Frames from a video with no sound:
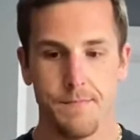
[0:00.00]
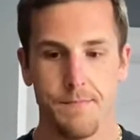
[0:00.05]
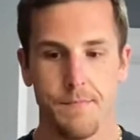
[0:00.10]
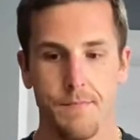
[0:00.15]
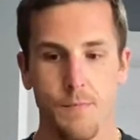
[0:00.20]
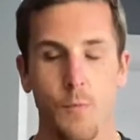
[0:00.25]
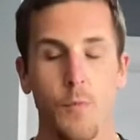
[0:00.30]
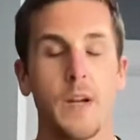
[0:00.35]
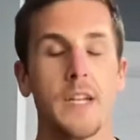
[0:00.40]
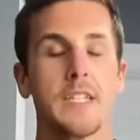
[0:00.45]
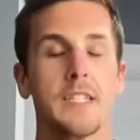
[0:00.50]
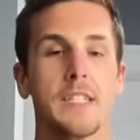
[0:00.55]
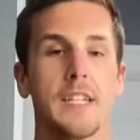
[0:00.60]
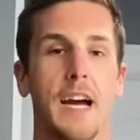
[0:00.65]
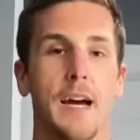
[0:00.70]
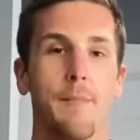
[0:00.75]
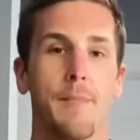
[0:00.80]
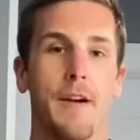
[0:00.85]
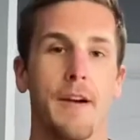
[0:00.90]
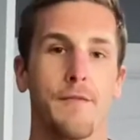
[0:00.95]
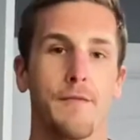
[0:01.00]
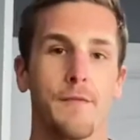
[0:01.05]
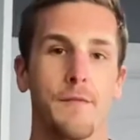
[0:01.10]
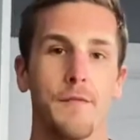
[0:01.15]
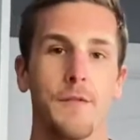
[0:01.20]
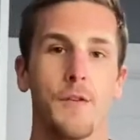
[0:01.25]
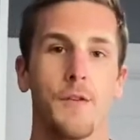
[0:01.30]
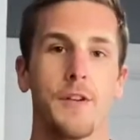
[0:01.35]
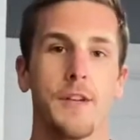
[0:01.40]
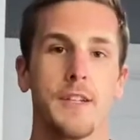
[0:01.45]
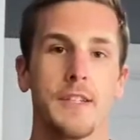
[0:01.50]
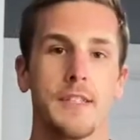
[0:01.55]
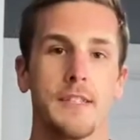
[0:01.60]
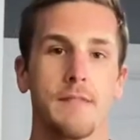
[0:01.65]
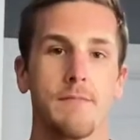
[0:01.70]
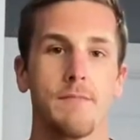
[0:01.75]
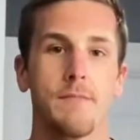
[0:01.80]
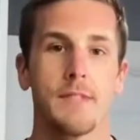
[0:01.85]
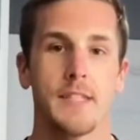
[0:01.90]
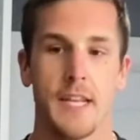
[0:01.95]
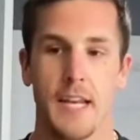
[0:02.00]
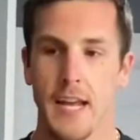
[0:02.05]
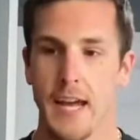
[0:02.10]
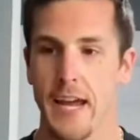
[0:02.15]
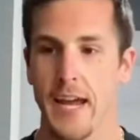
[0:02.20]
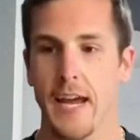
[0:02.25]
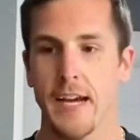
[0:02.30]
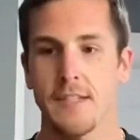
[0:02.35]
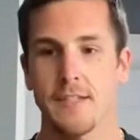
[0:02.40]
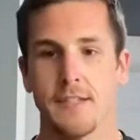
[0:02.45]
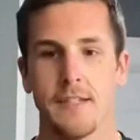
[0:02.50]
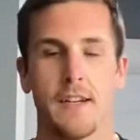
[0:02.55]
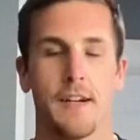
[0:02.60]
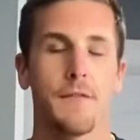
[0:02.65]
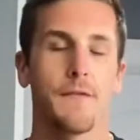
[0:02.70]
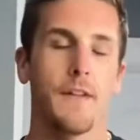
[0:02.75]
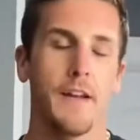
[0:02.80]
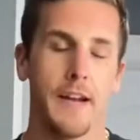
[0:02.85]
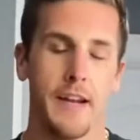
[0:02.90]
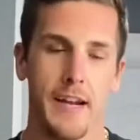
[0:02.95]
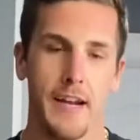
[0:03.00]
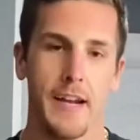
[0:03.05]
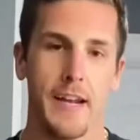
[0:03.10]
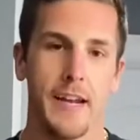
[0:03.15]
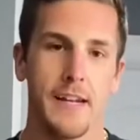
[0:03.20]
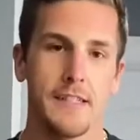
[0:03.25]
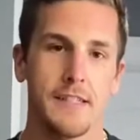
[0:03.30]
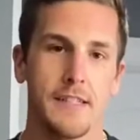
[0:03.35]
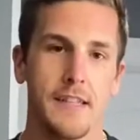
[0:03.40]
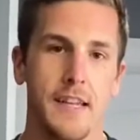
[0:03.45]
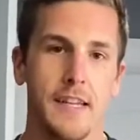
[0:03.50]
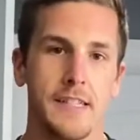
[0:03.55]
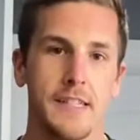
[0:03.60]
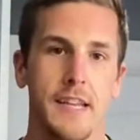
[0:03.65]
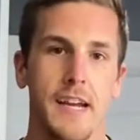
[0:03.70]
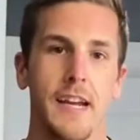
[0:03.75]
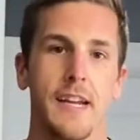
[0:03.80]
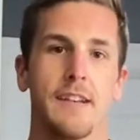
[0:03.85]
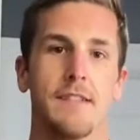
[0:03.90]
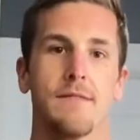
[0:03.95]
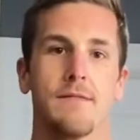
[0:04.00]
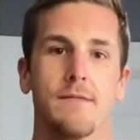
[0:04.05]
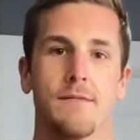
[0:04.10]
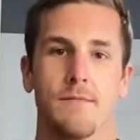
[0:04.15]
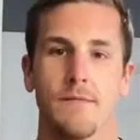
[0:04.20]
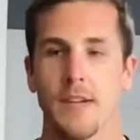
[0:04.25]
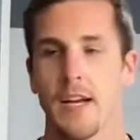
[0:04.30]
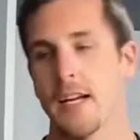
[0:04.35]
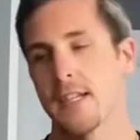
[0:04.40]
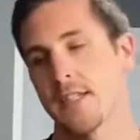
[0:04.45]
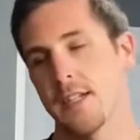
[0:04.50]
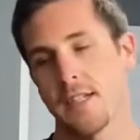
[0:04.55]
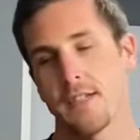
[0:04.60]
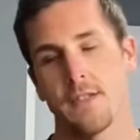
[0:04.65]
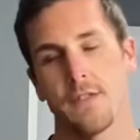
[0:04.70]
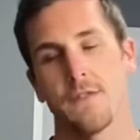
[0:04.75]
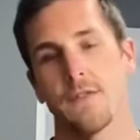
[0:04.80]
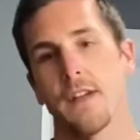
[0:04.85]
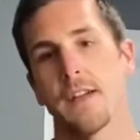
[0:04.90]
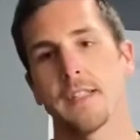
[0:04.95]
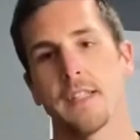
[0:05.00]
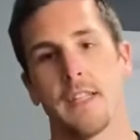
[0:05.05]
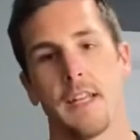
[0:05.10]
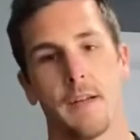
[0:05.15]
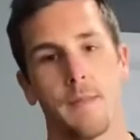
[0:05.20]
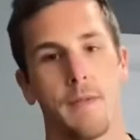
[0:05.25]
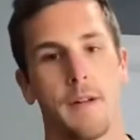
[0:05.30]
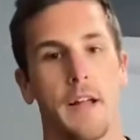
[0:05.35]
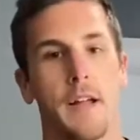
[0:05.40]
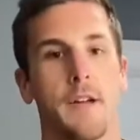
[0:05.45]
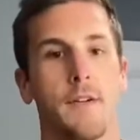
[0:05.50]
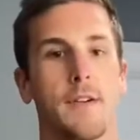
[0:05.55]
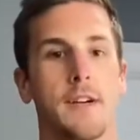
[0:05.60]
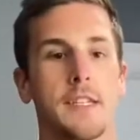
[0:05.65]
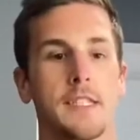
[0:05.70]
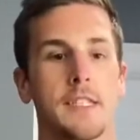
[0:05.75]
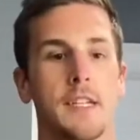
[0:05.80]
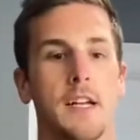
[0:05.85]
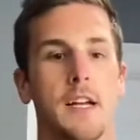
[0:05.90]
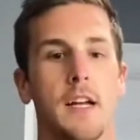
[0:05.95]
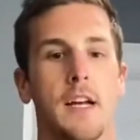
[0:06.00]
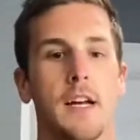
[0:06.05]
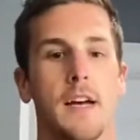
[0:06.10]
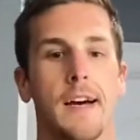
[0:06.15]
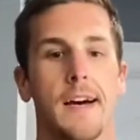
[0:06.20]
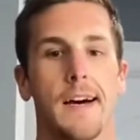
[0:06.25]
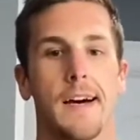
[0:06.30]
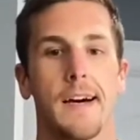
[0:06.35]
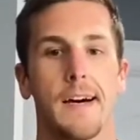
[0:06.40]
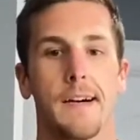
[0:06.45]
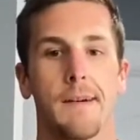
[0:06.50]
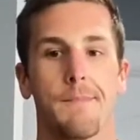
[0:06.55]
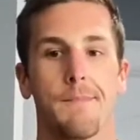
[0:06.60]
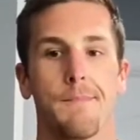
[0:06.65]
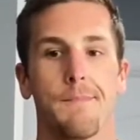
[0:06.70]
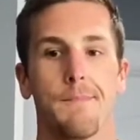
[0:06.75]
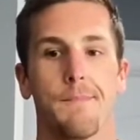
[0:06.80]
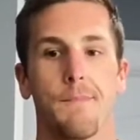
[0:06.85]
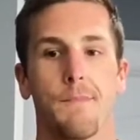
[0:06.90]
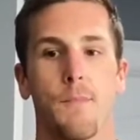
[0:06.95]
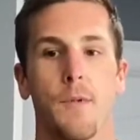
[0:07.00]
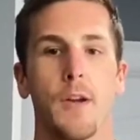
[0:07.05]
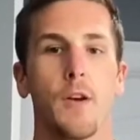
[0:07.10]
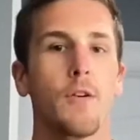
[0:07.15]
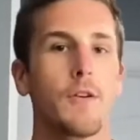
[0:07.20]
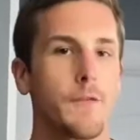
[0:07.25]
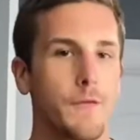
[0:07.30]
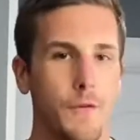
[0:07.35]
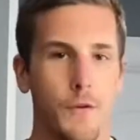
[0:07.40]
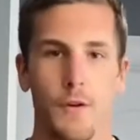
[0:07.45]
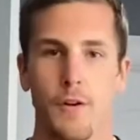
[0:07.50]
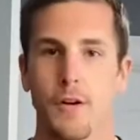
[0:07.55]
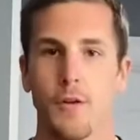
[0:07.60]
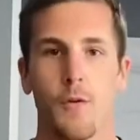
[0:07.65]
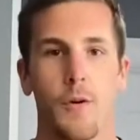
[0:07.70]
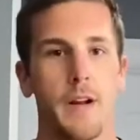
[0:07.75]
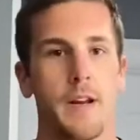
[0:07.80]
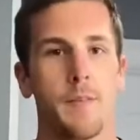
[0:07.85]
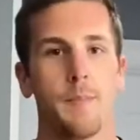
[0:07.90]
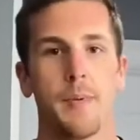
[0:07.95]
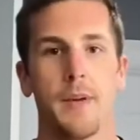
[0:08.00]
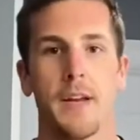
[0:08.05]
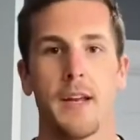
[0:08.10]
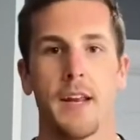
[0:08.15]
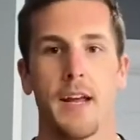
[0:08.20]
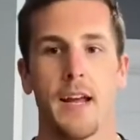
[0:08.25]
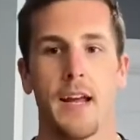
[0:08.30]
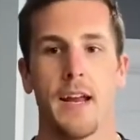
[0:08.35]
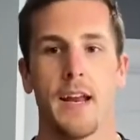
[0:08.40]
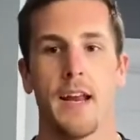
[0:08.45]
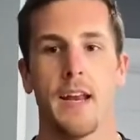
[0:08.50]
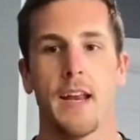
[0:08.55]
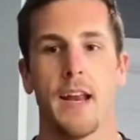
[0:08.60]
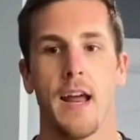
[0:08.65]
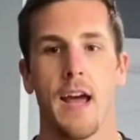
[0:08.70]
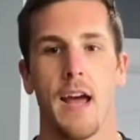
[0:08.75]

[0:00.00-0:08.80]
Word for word: we just got back from Florida today, actually. Our flight got canceled last night, and we got changed to a flight today. But anyways, uh, we go to Florida quite a bit, and